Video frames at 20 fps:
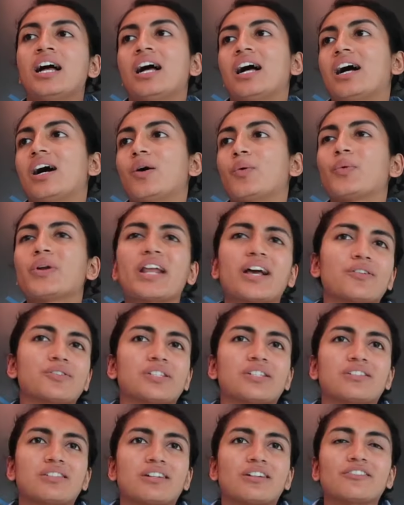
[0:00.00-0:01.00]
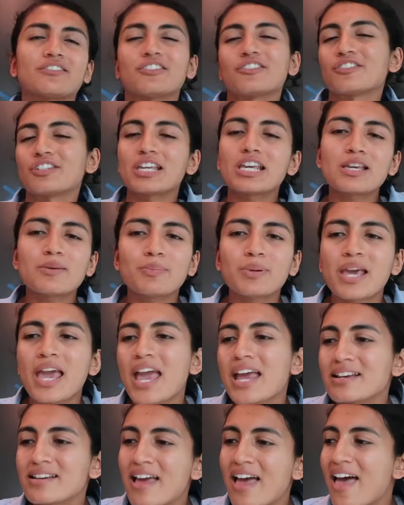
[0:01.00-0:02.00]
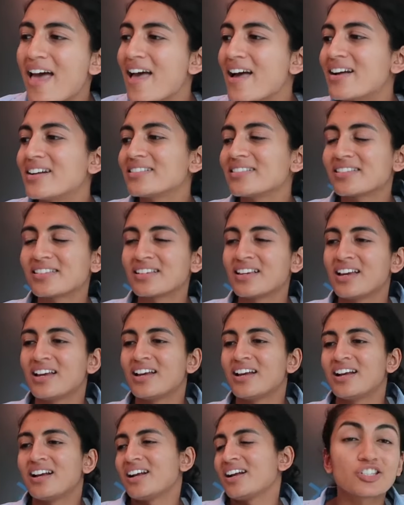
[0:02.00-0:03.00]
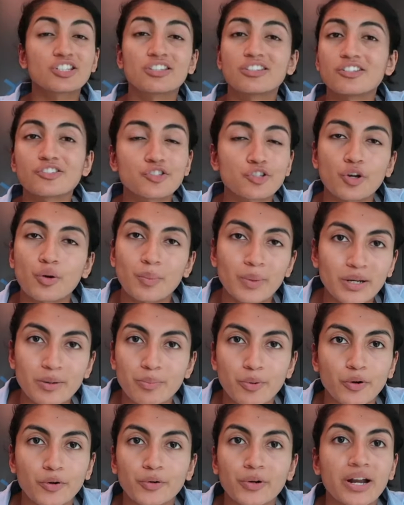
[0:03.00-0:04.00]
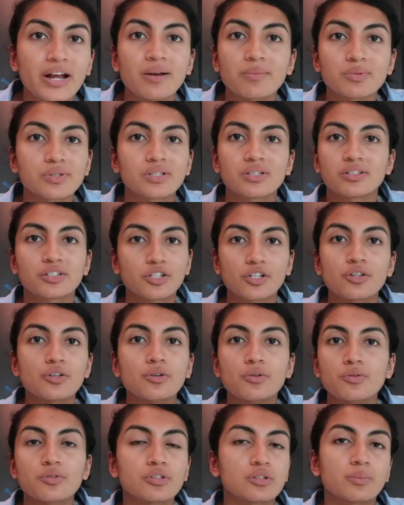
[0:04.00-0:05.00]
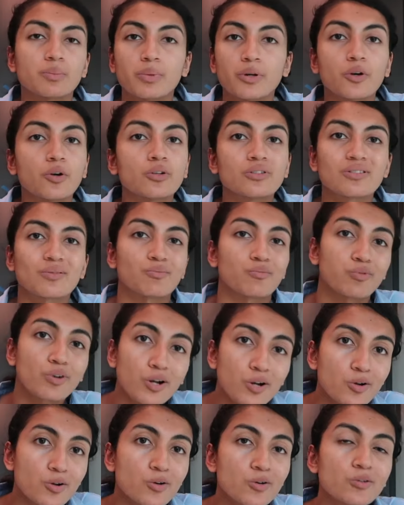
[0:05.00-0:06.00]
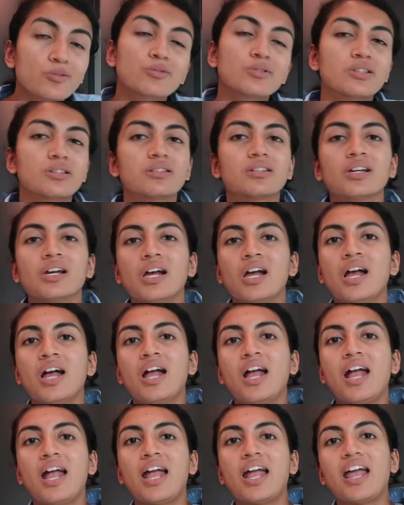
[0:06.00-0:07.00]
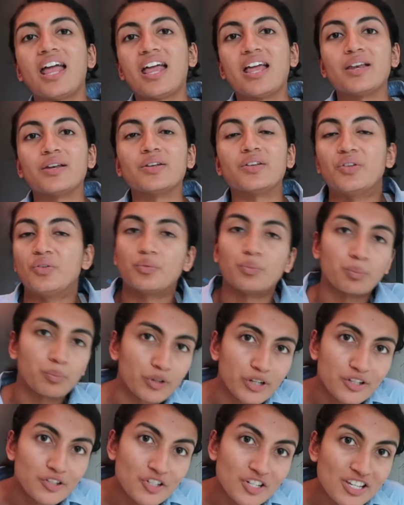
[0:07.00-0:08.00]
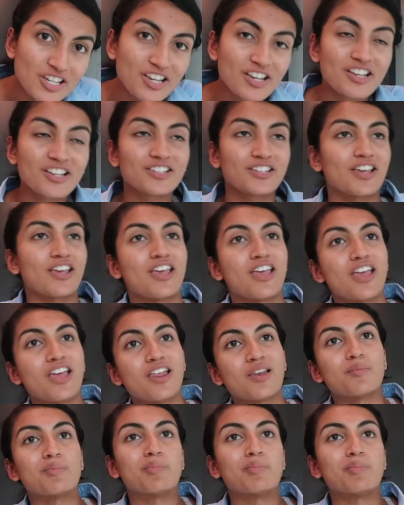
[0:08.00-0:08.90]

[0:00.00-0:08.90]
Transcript: uh, what else is there? There's EPANET. There's, there's so many programs to use to build roads and bridges and